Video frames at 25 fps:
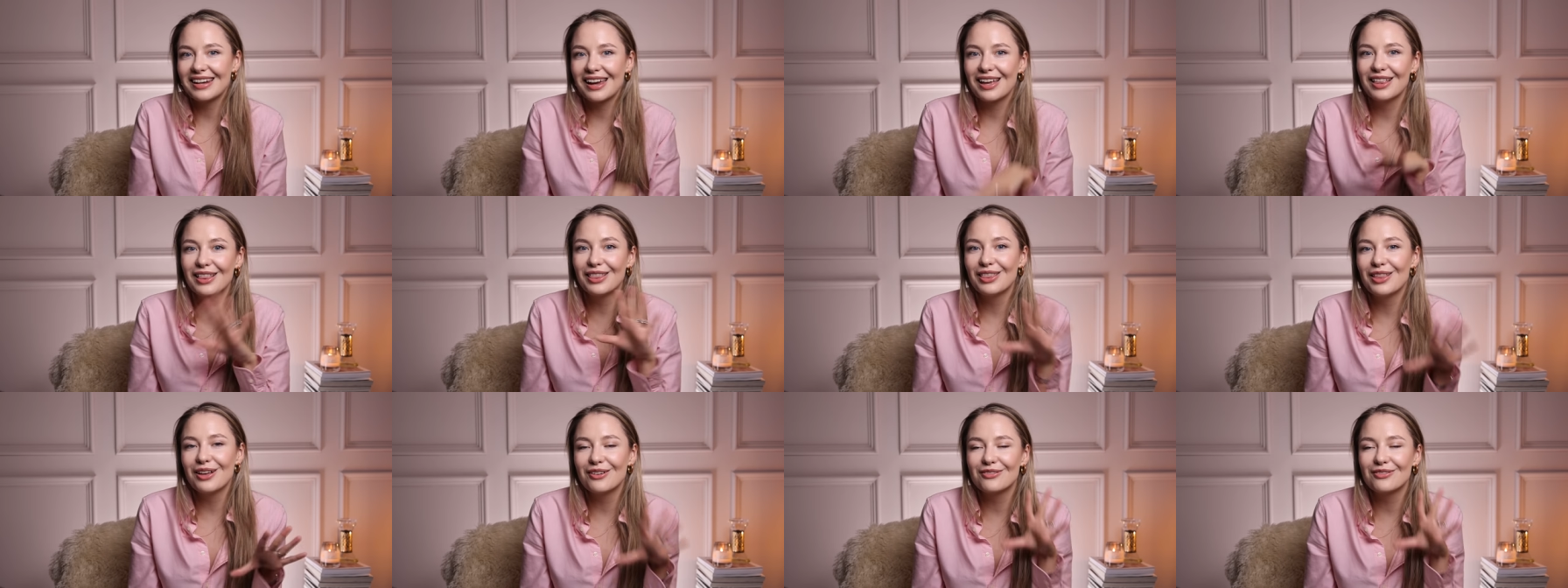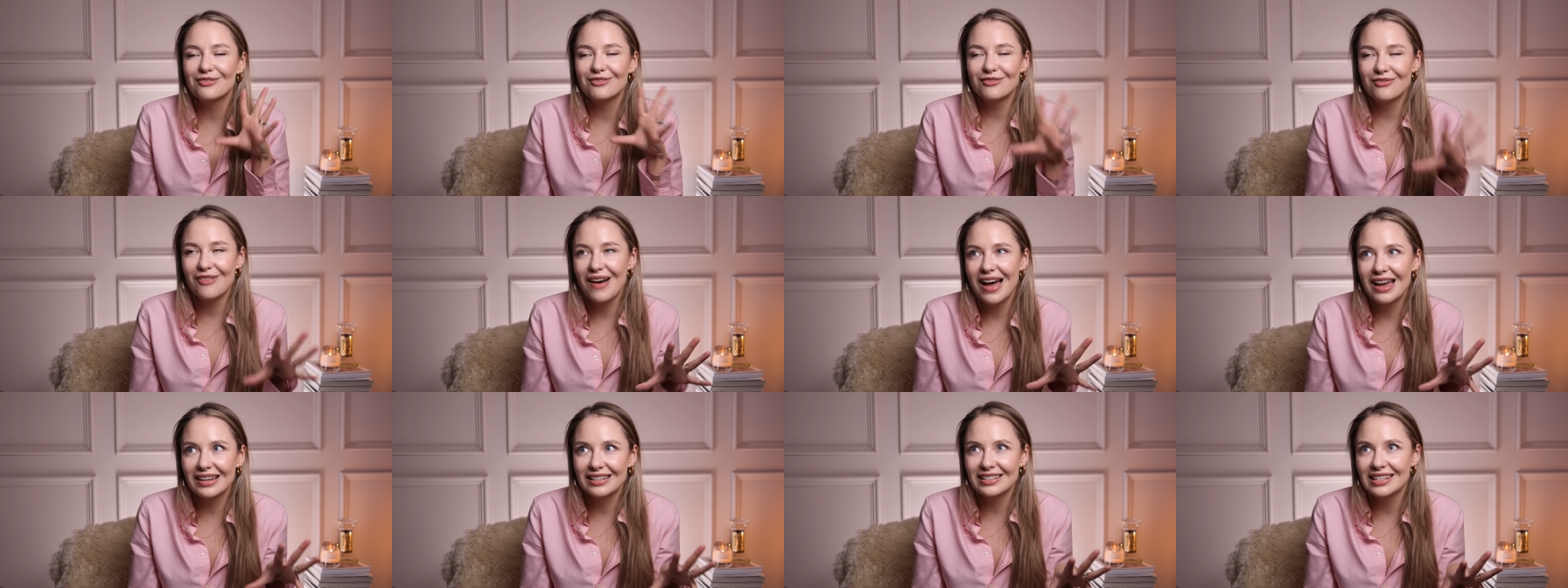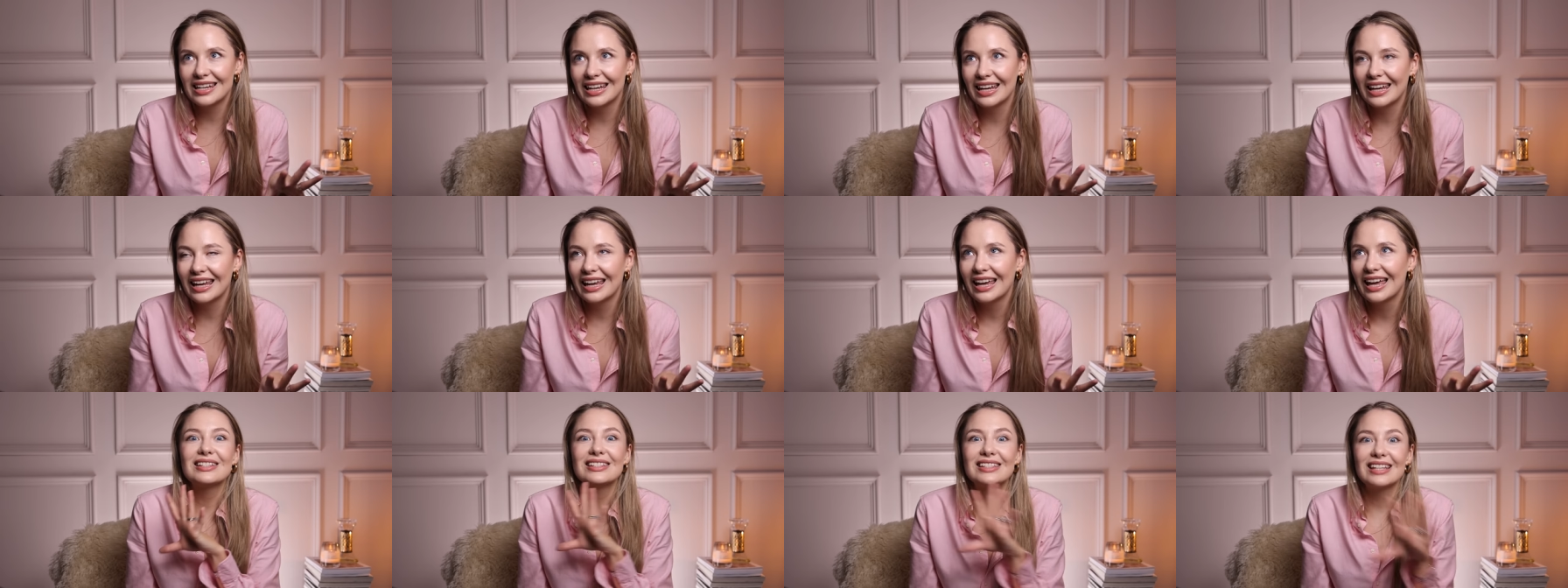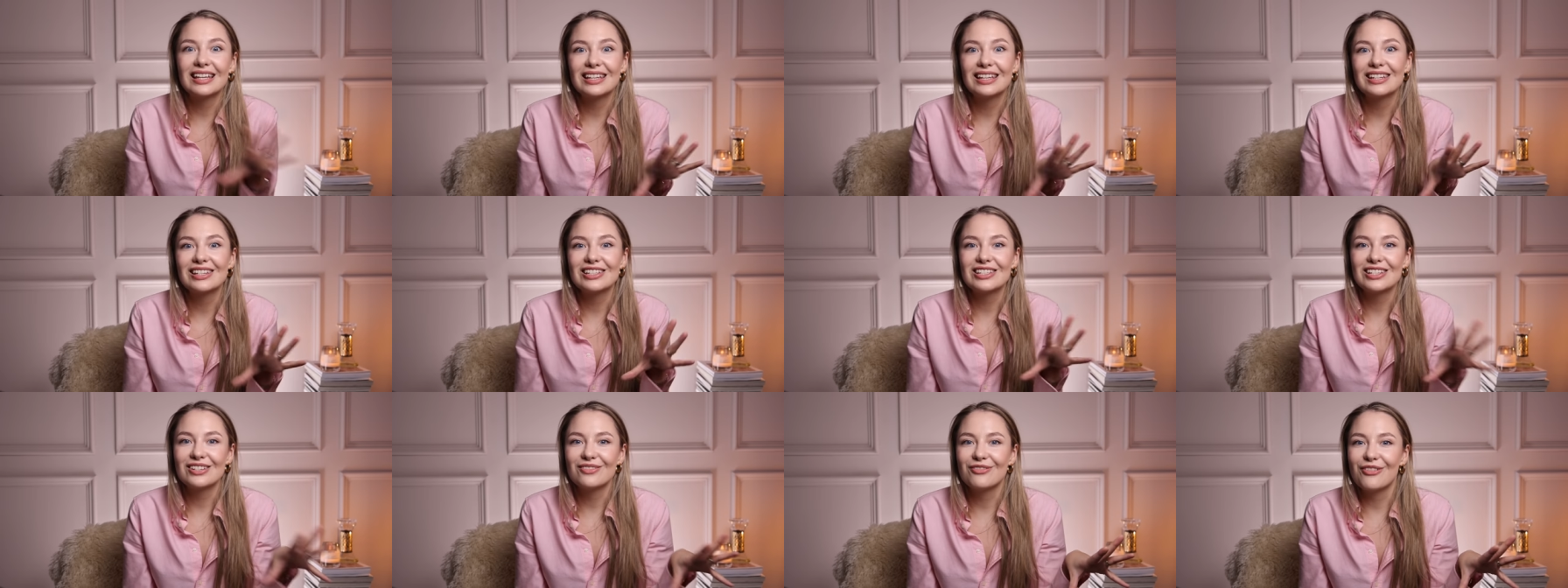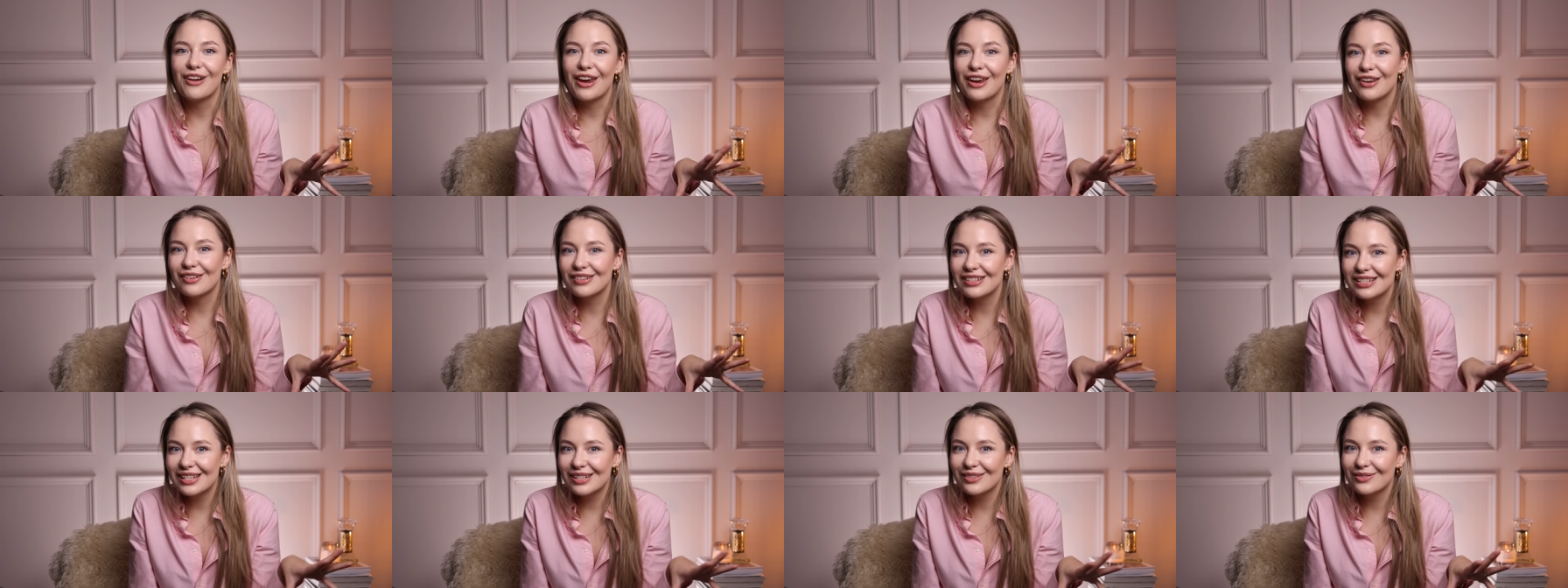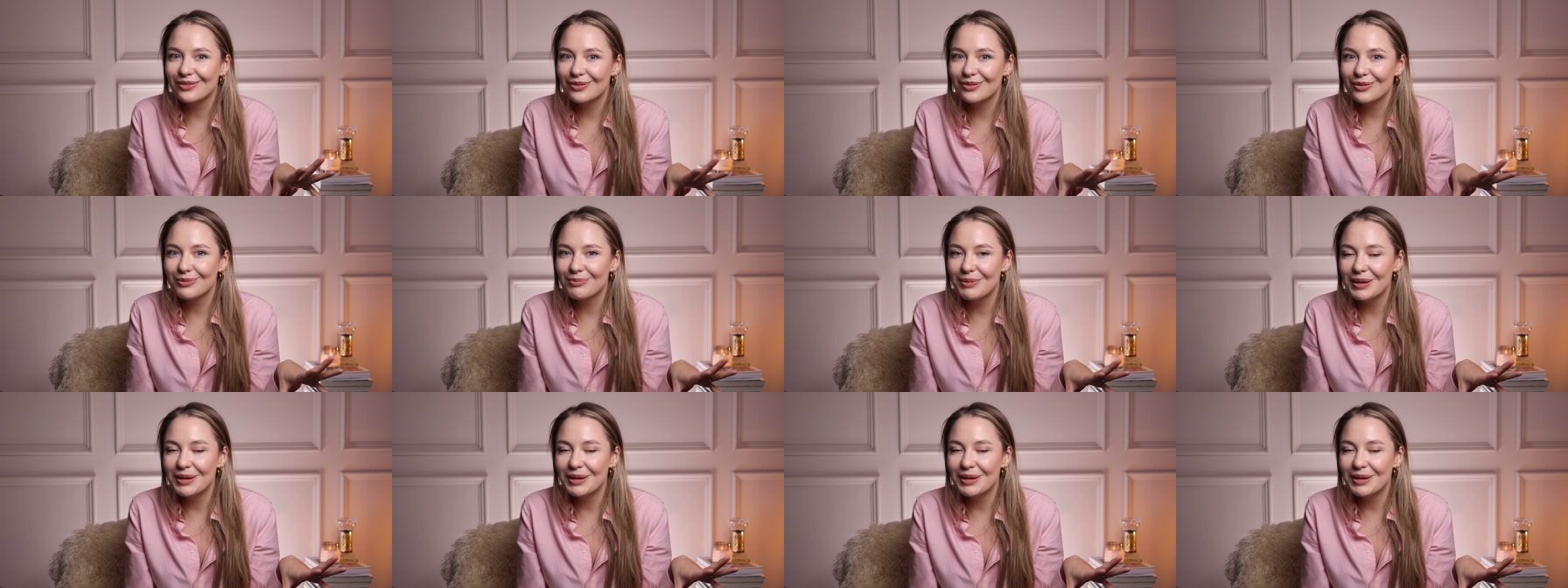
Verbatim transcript: I love finding signature fragrances for